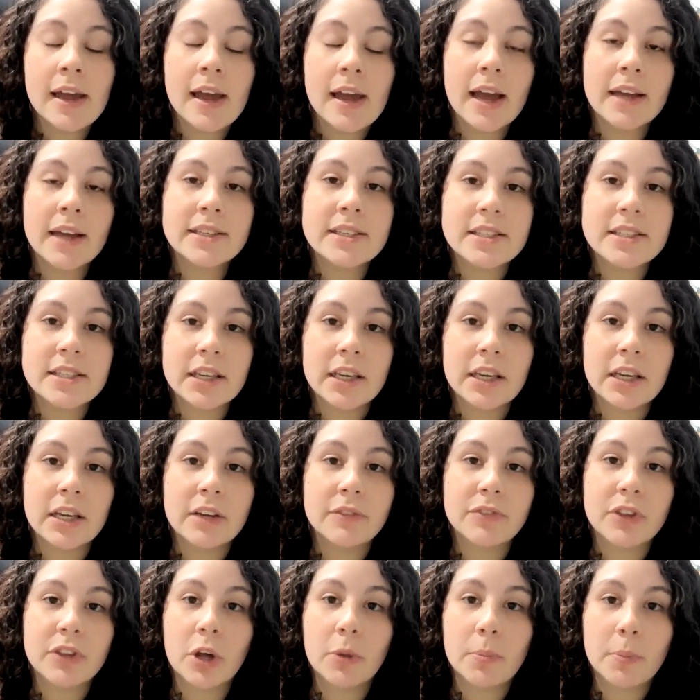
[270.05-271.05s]
and see
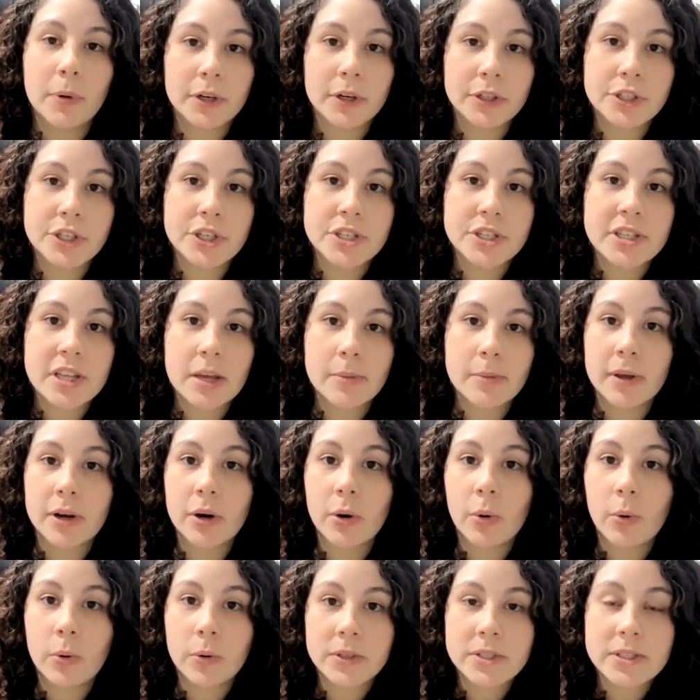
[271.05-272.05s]
if they'll purchase them at a
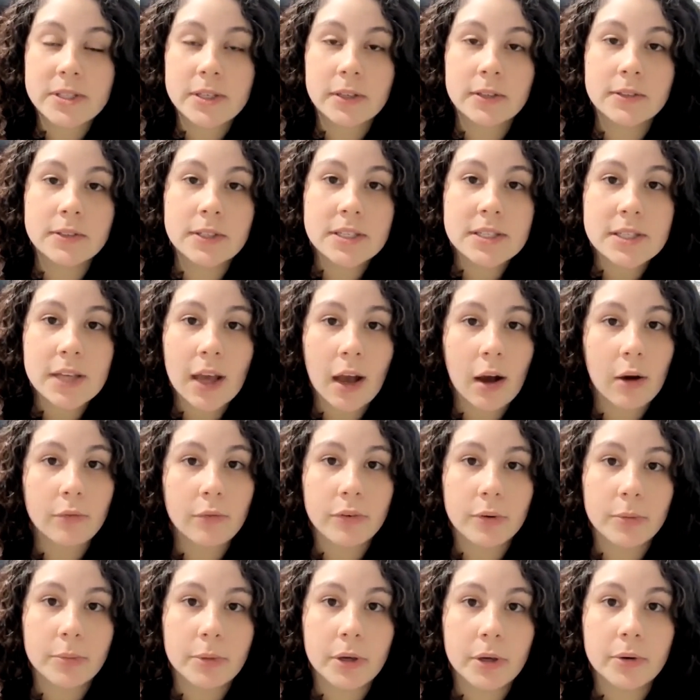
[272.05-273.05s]
wholesale discount
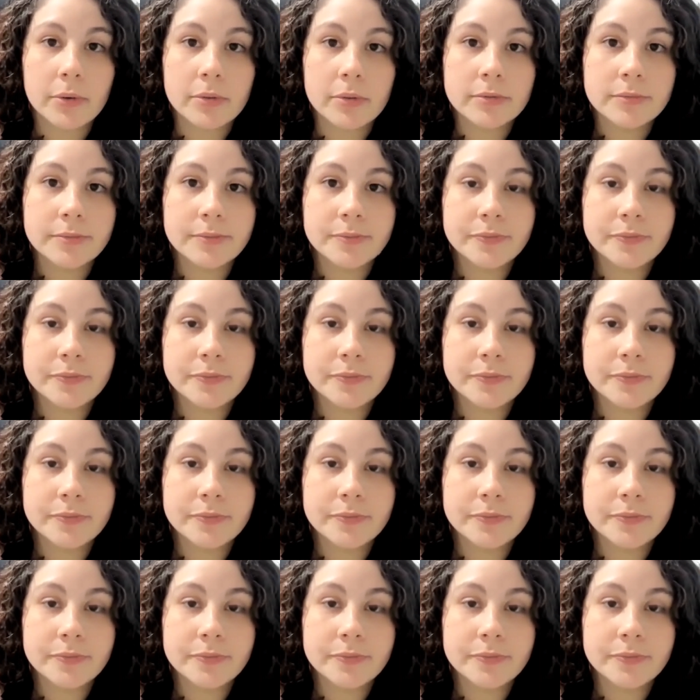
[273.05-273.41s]
from you.